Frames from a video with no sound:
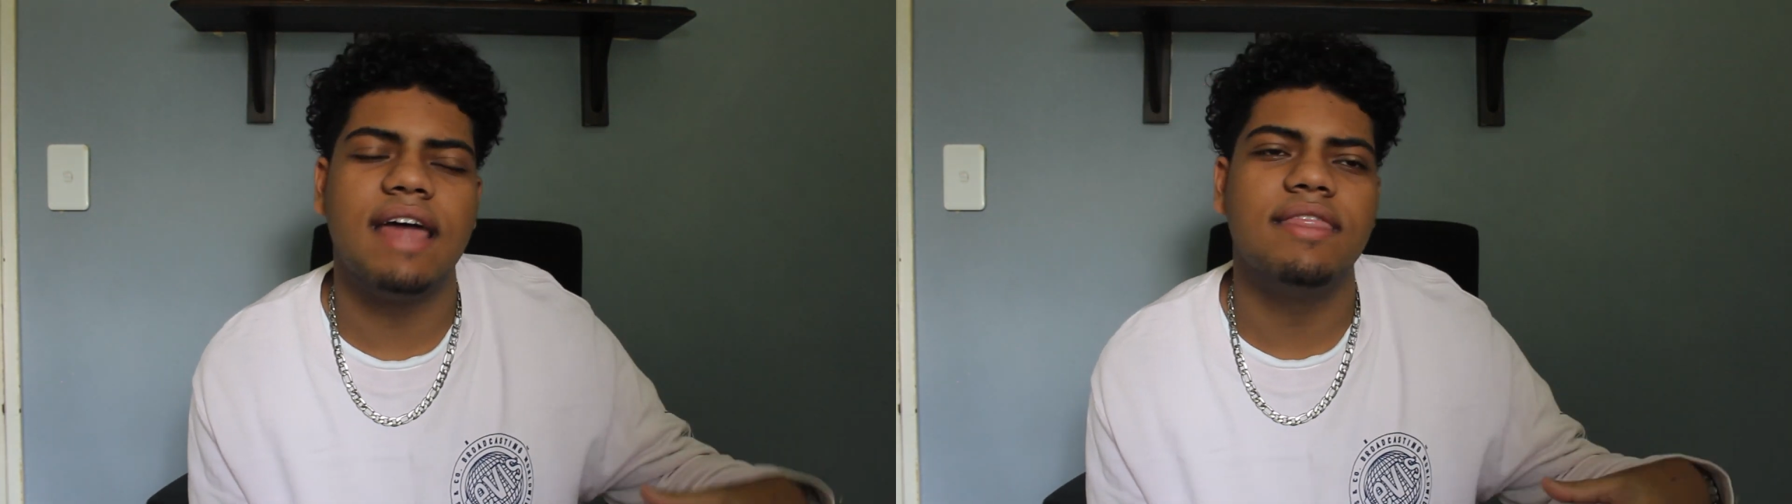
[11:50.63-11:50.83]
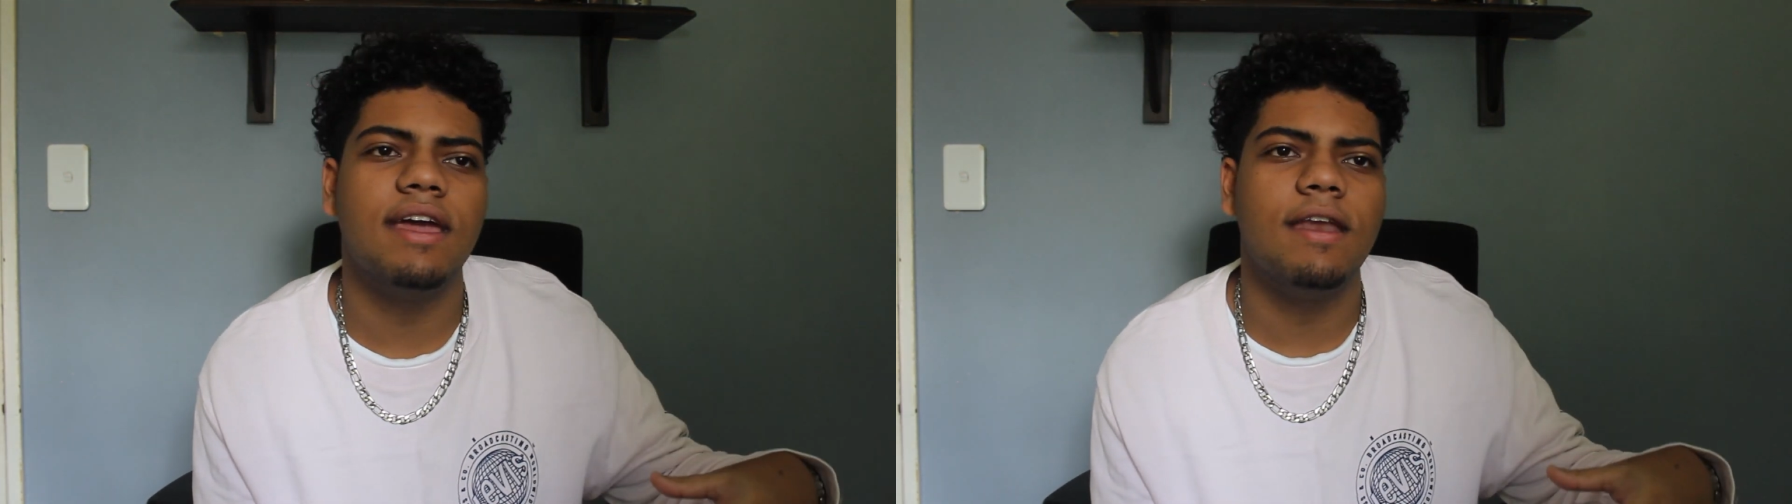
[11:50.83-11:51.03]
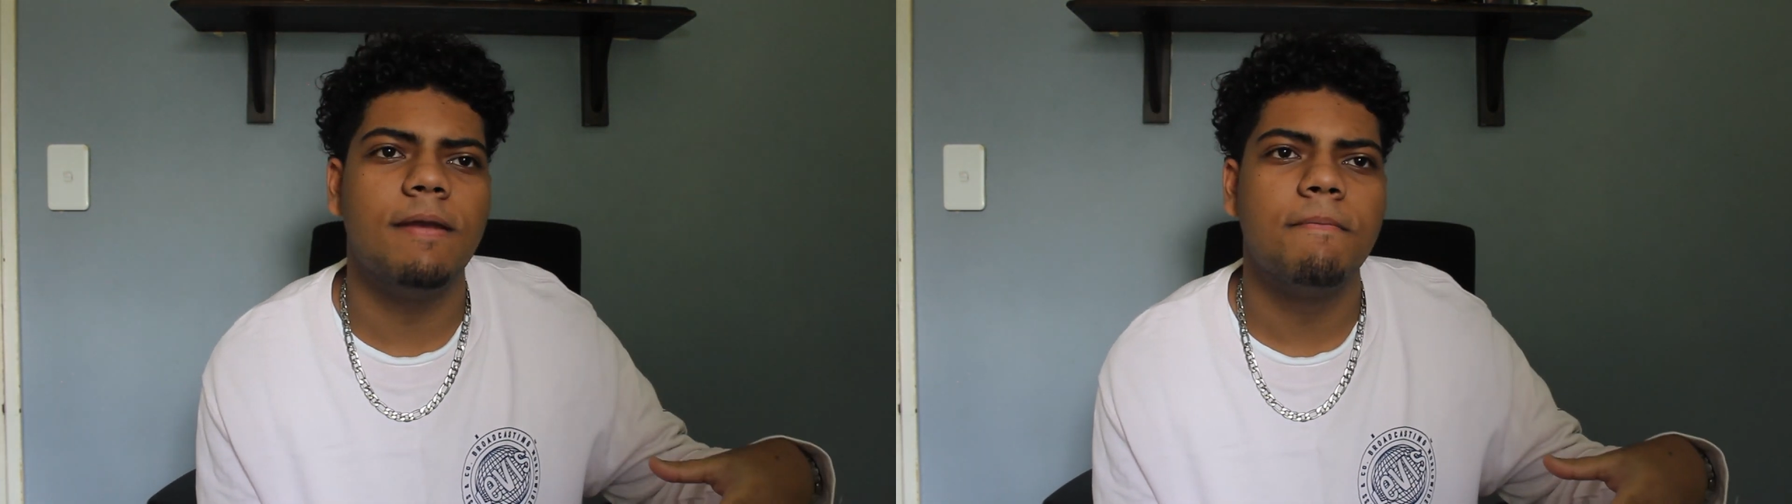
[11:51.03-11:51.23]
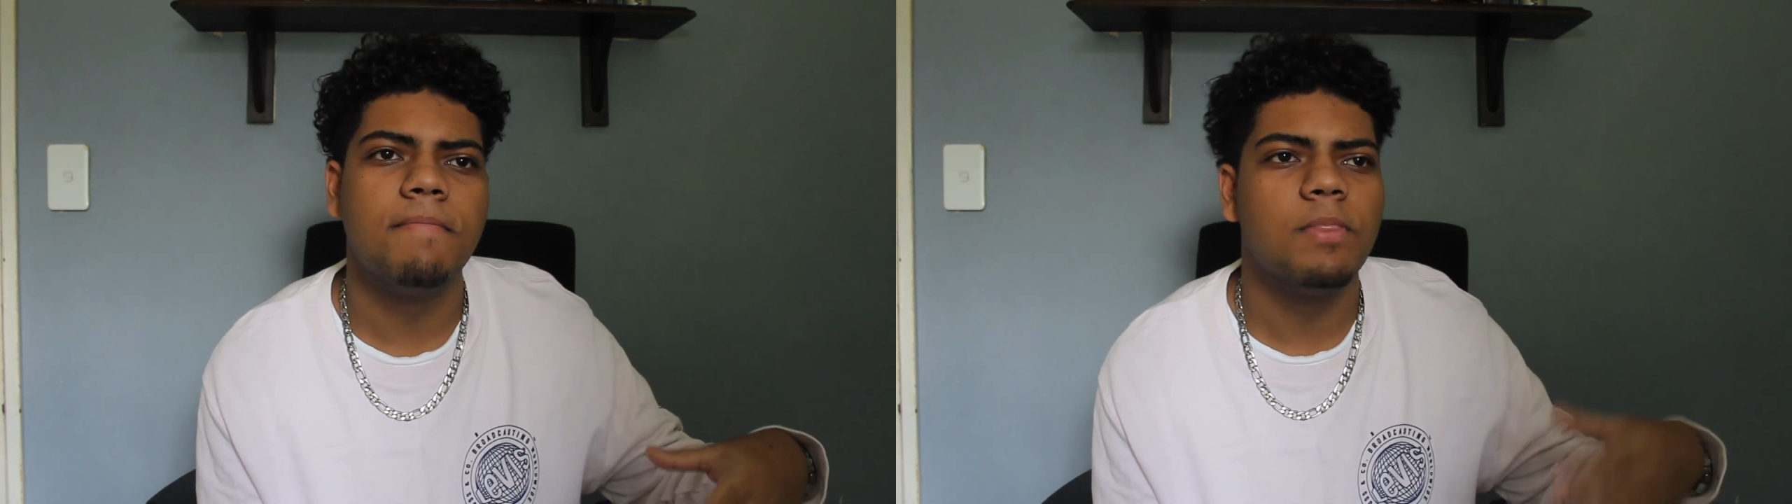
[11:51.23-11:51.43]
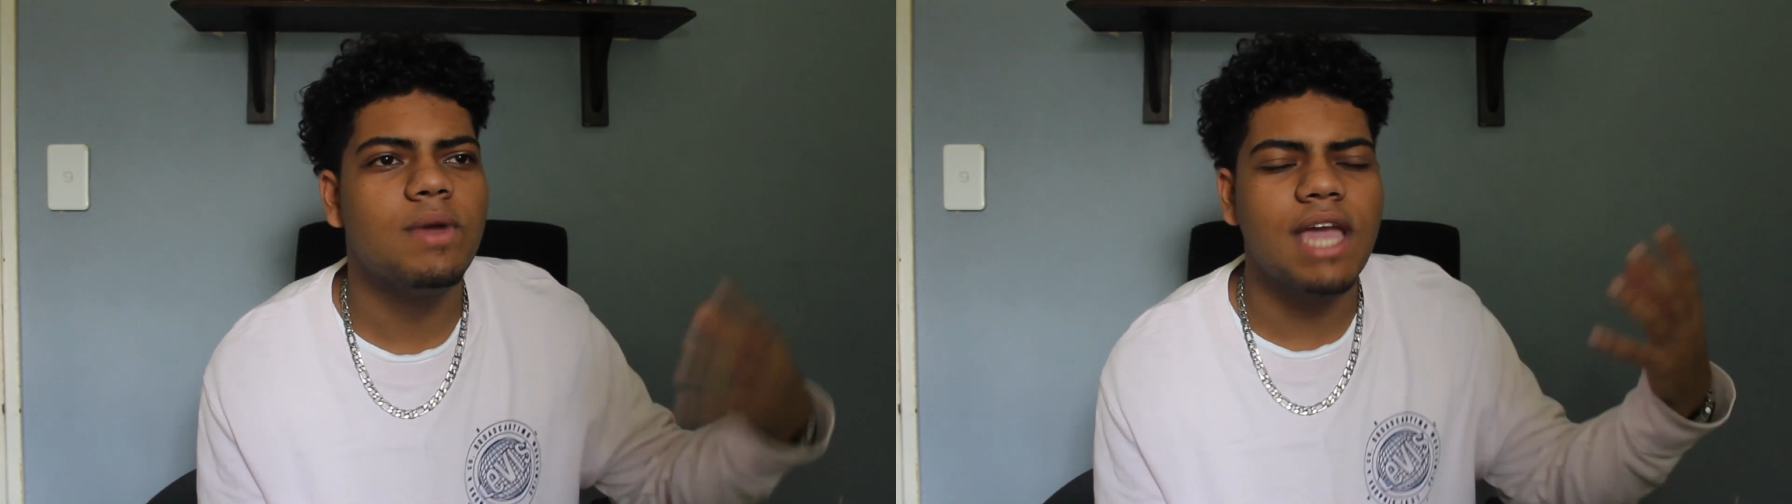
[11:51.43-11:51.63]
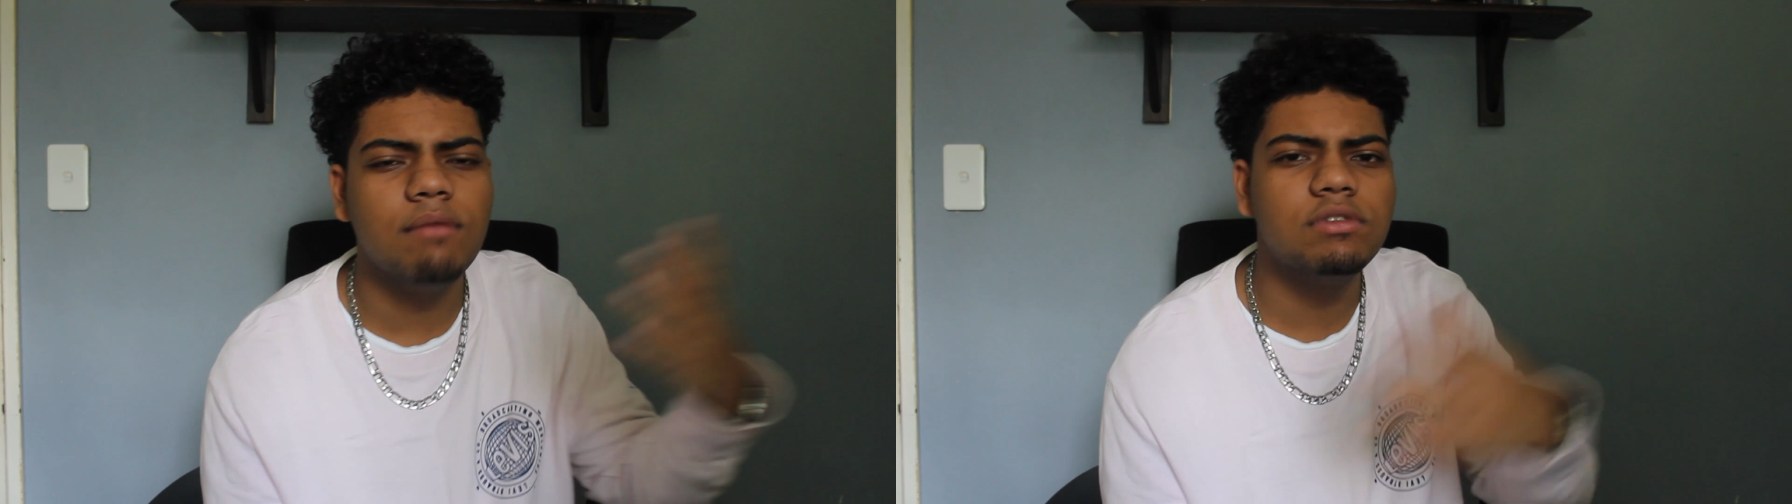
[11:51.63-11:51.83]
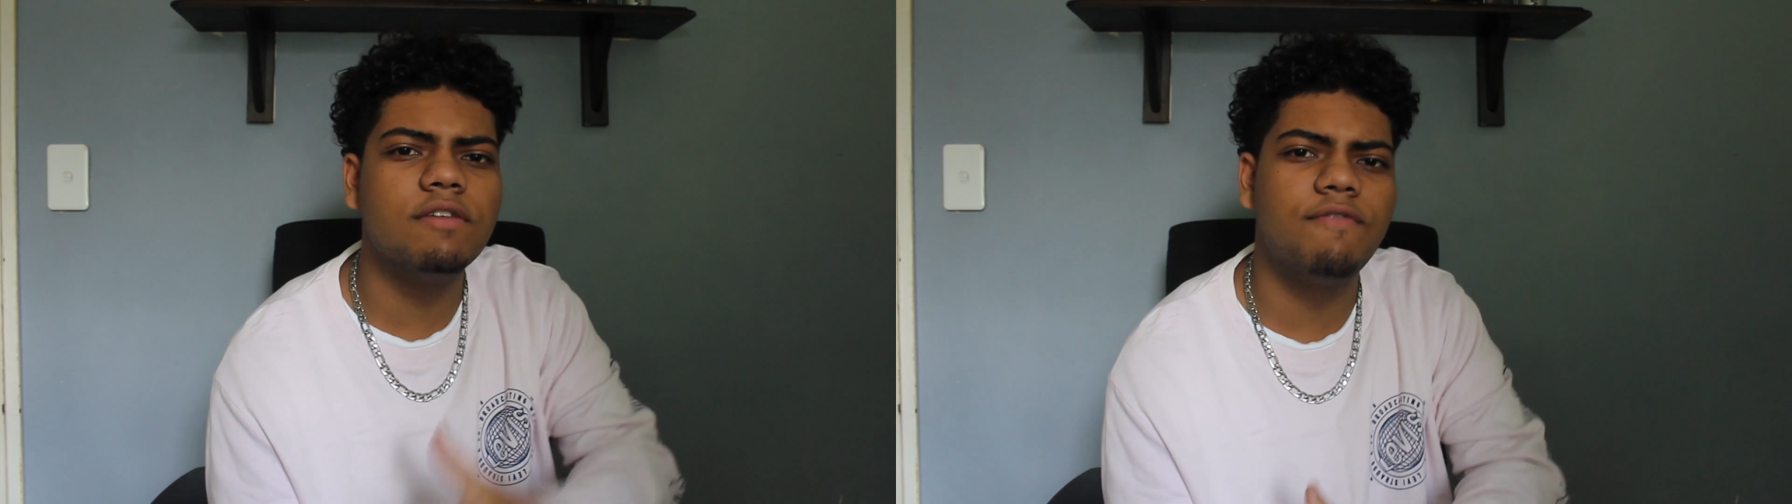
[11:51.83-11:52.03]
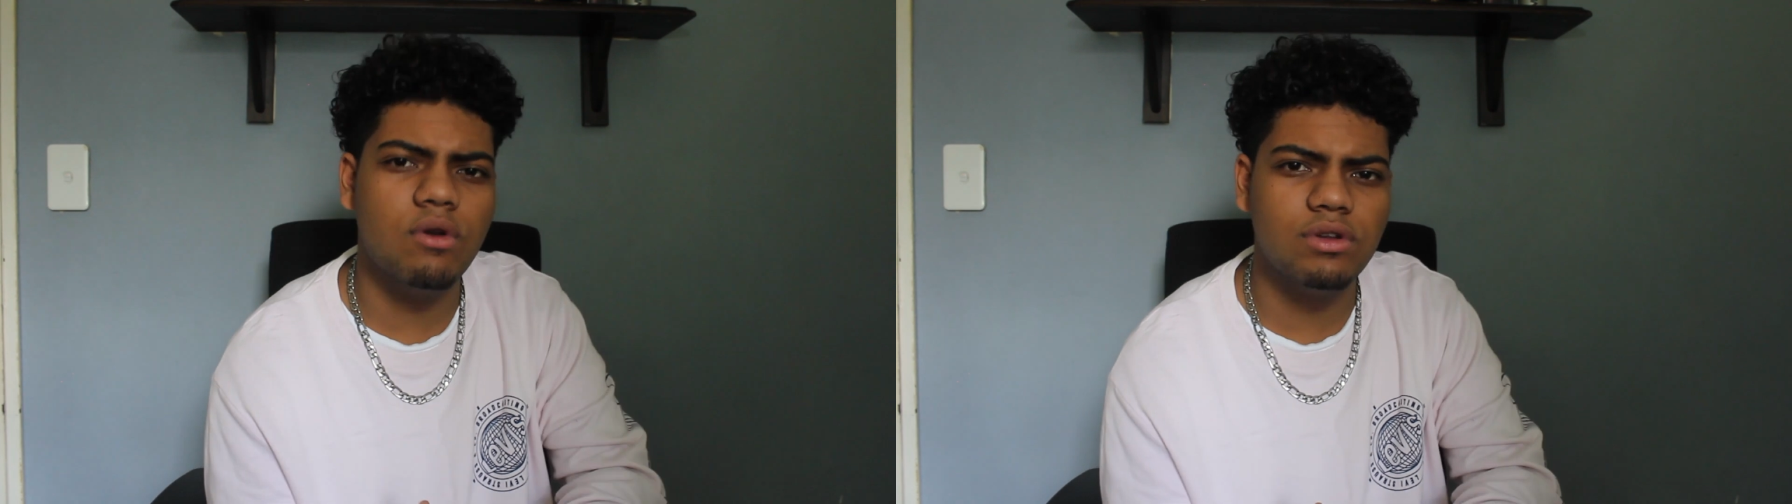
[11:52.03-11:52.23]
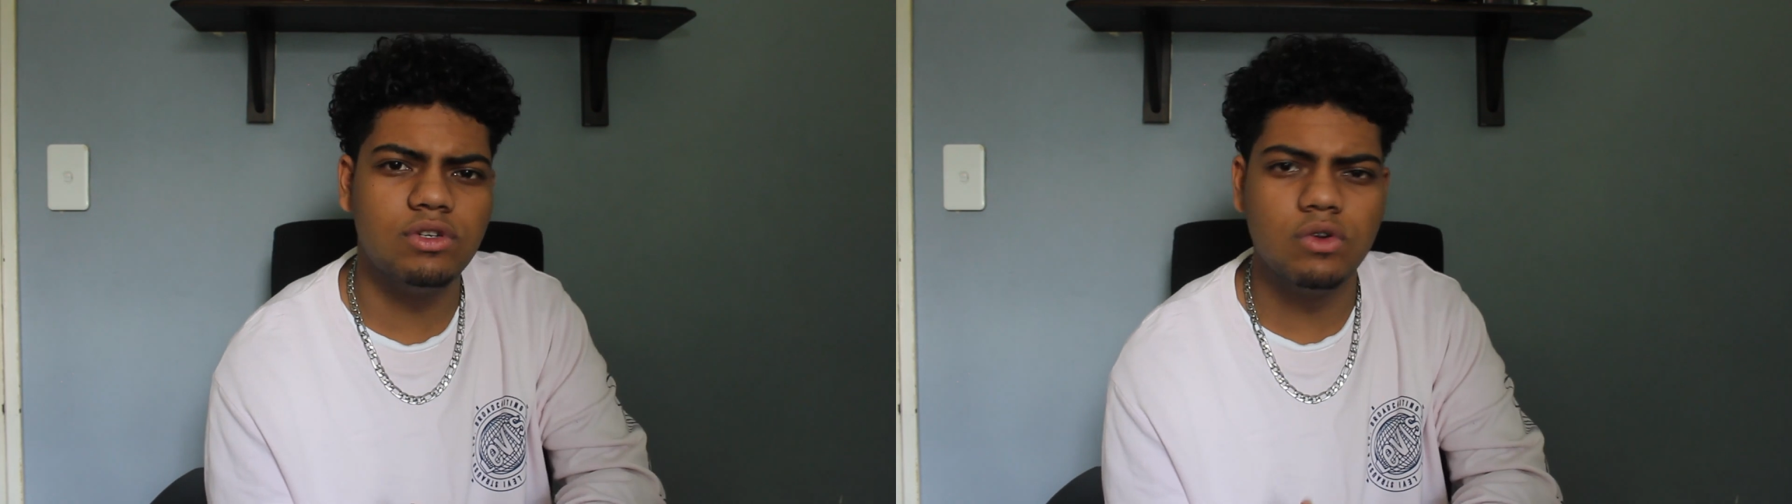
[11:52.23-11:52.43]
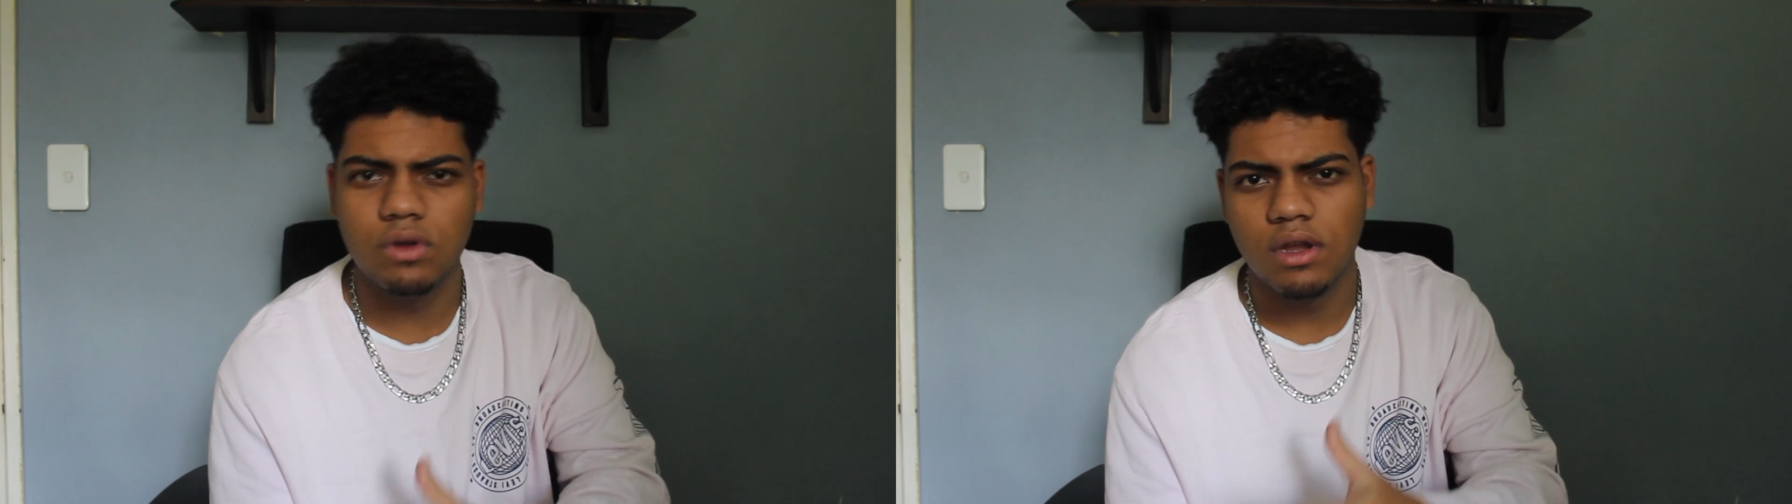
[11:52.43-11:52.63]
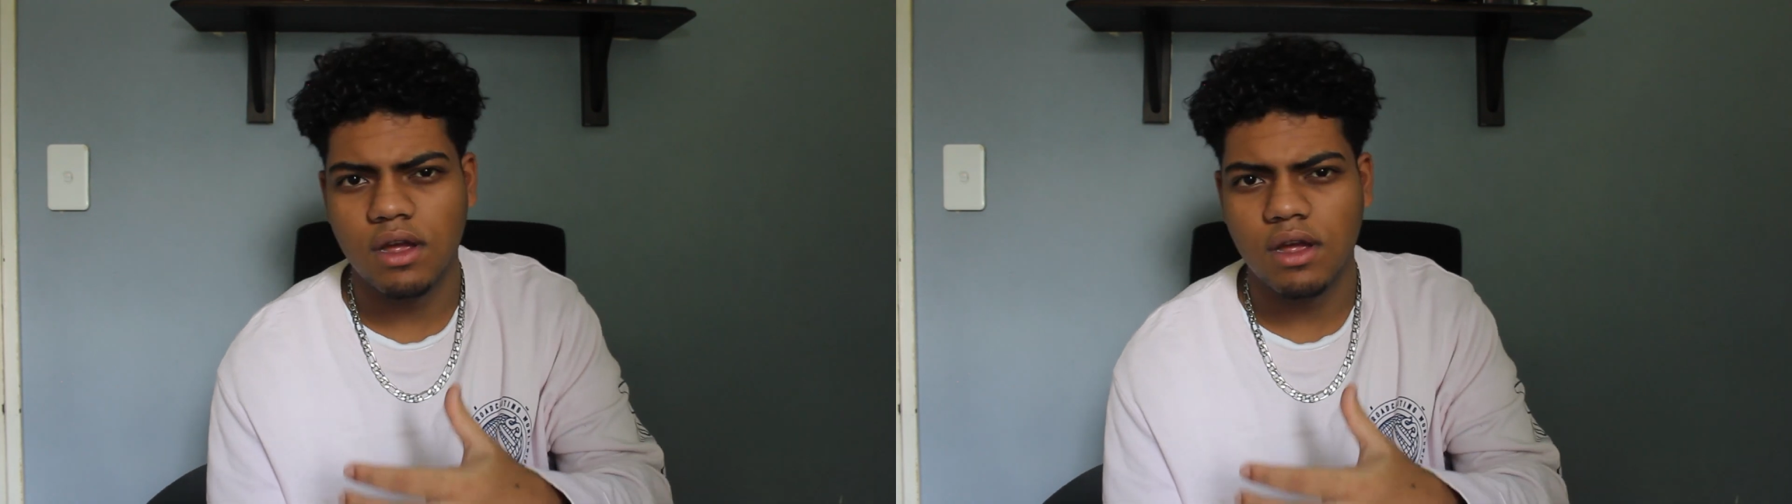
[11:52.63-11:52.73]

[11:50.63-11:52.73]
and then we came to the photo shoot